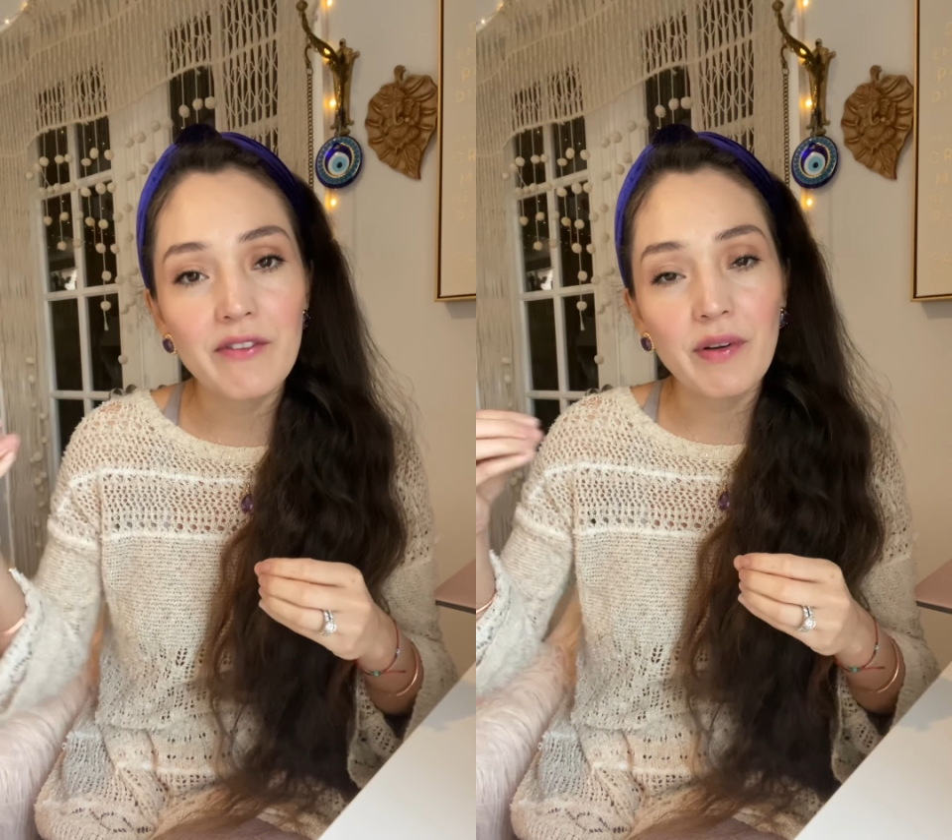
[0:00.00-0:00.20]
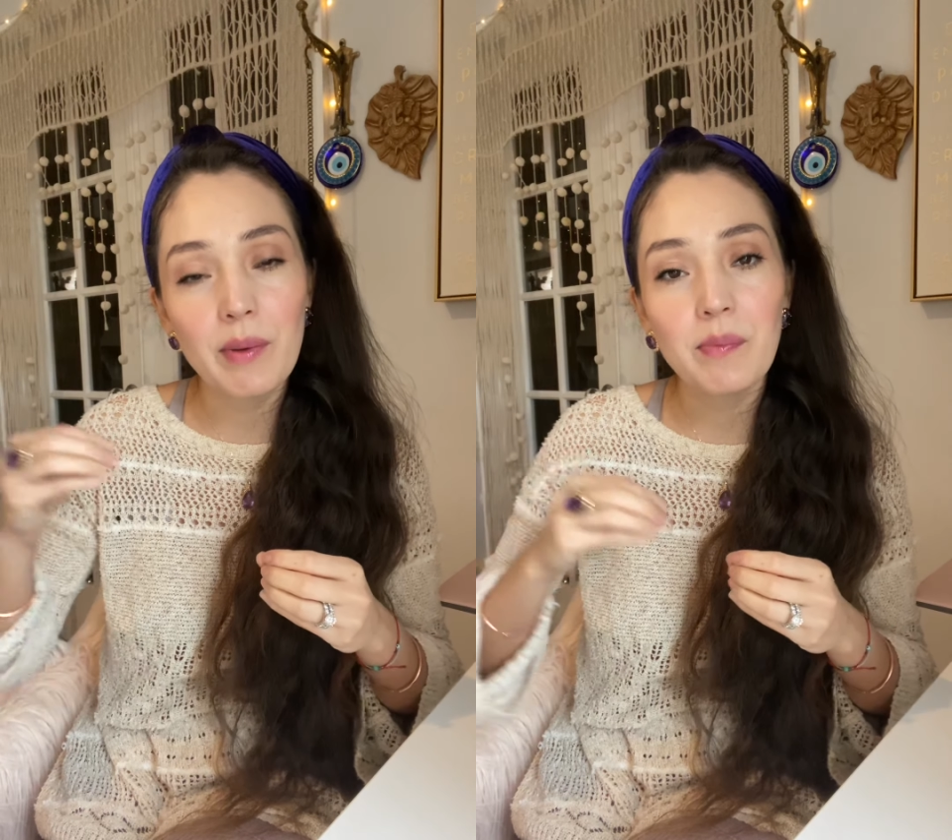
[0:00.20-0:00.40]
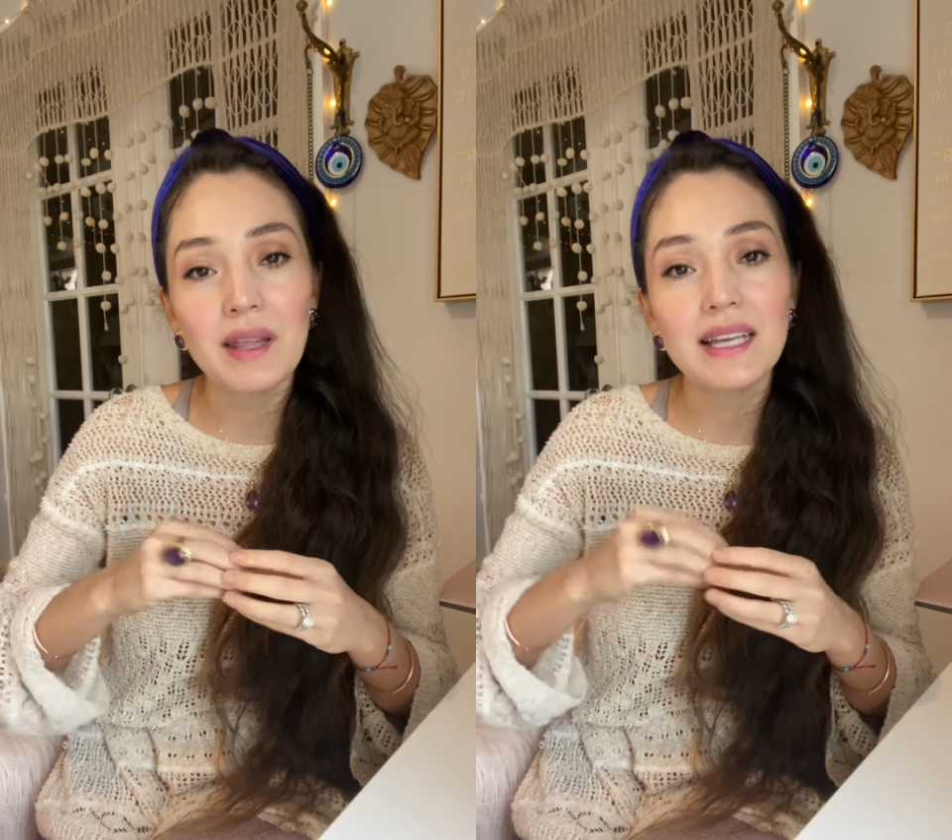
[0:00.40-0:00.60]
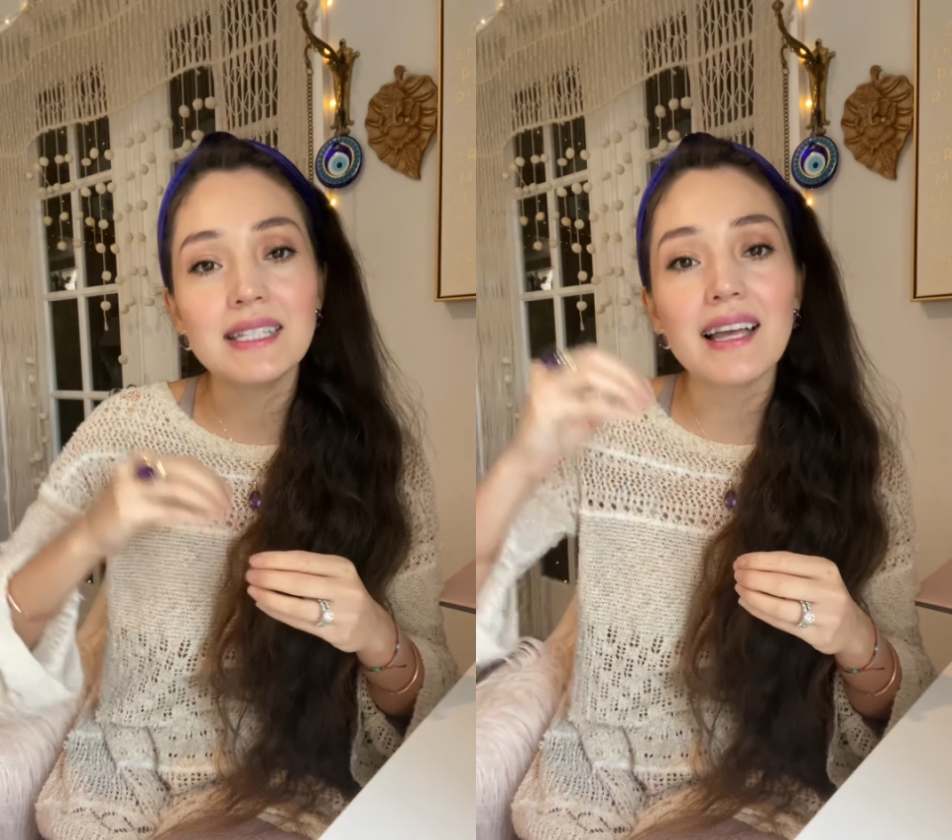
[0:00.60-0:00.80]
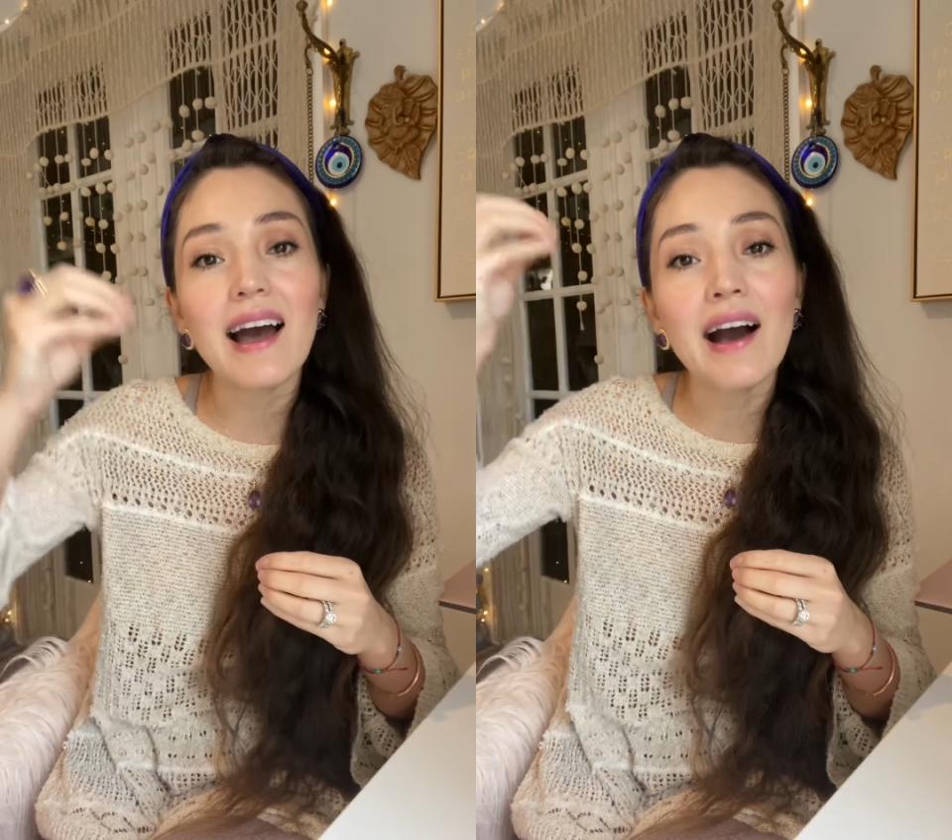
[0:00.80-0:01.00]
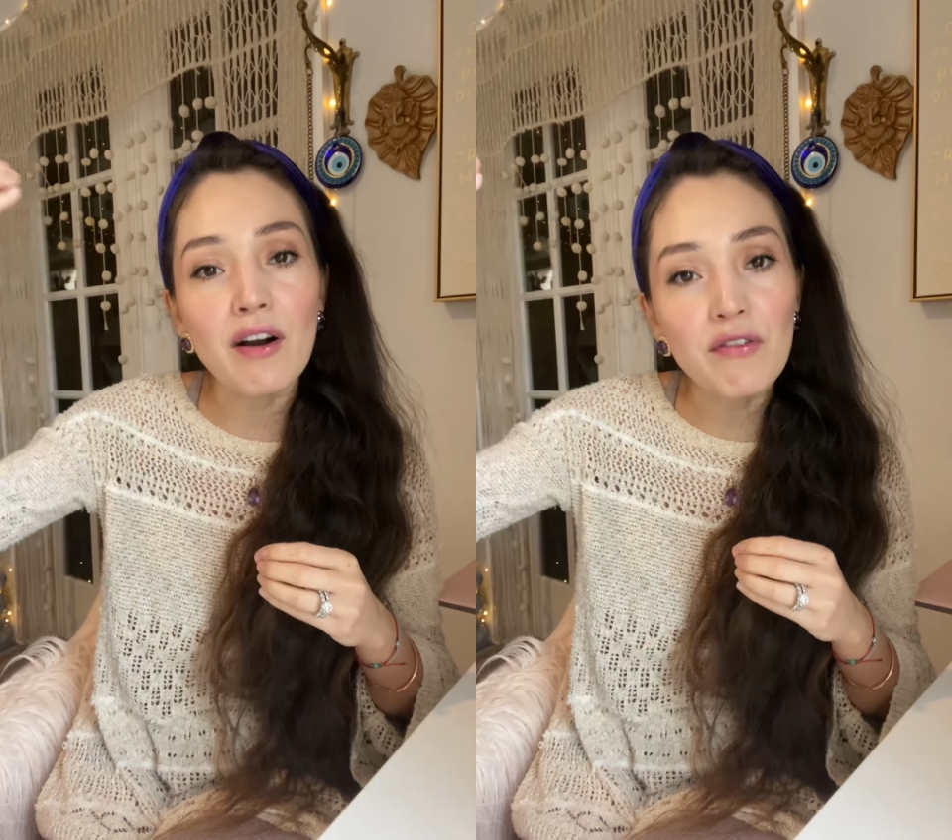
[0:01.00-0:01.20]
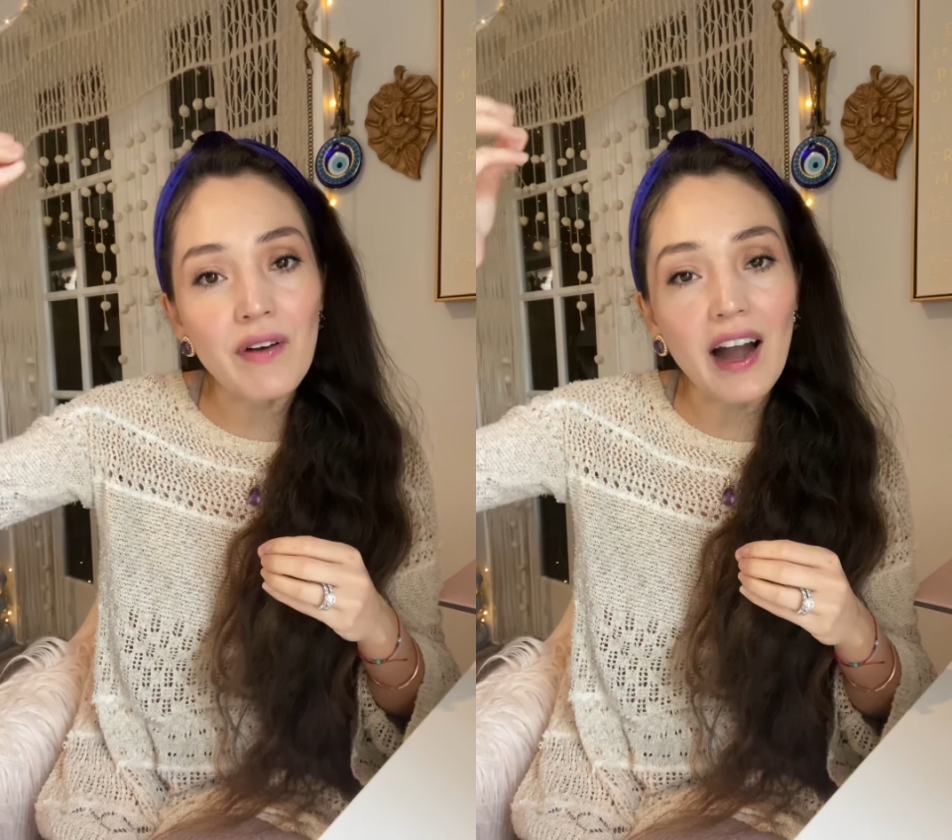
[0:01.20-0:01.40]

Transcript: from a place of